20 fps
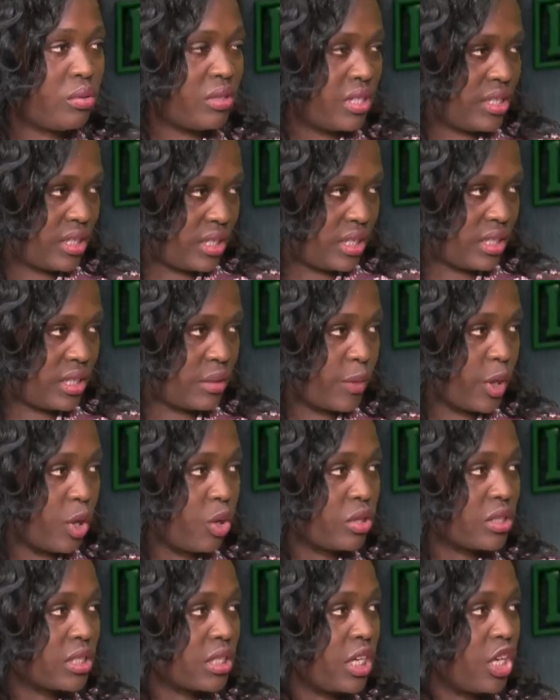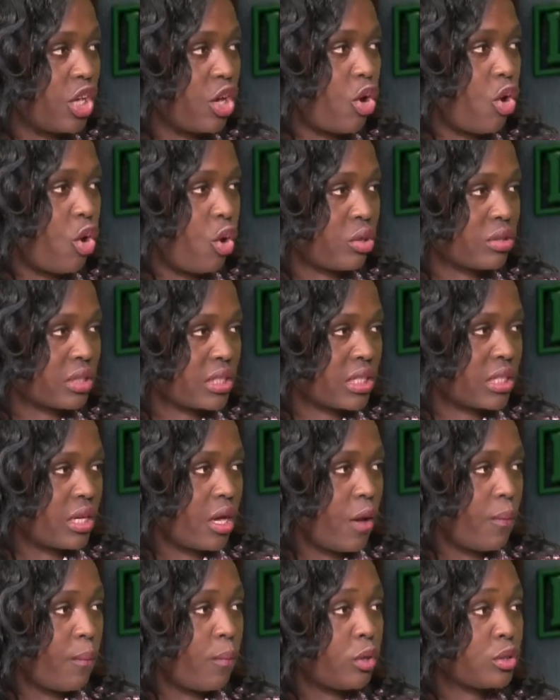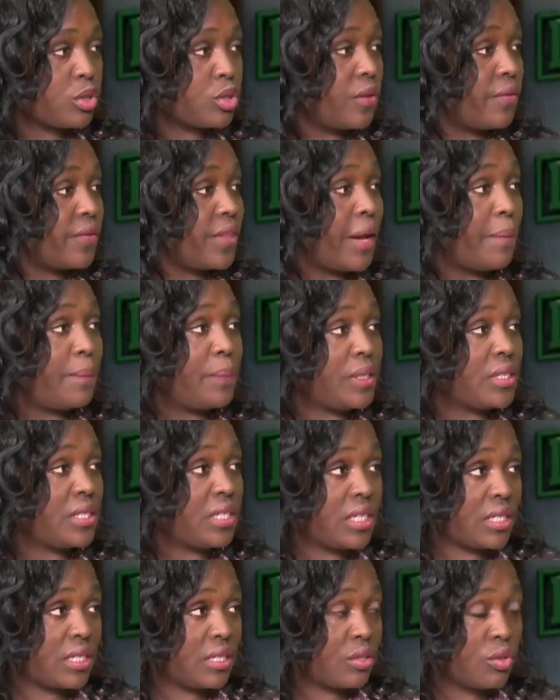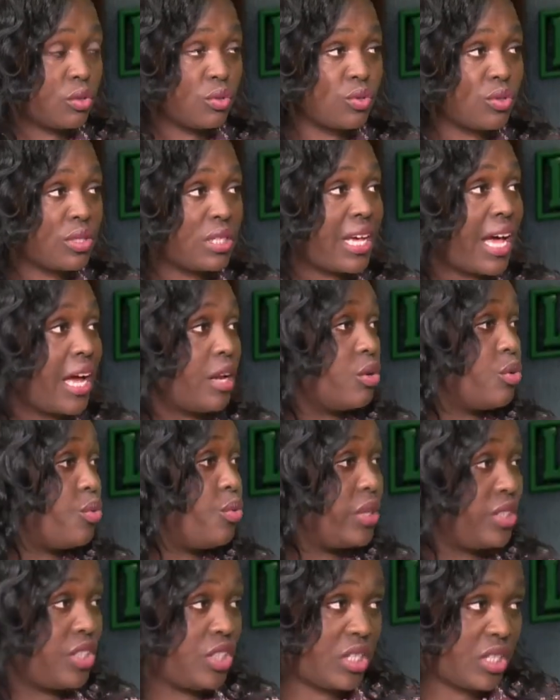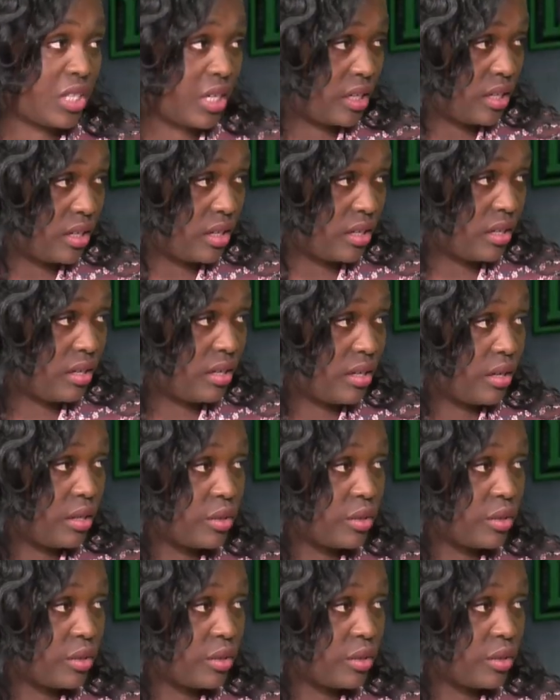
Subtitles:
this? Because in courts, most of their businesses, so to say, are not registered. Yeah.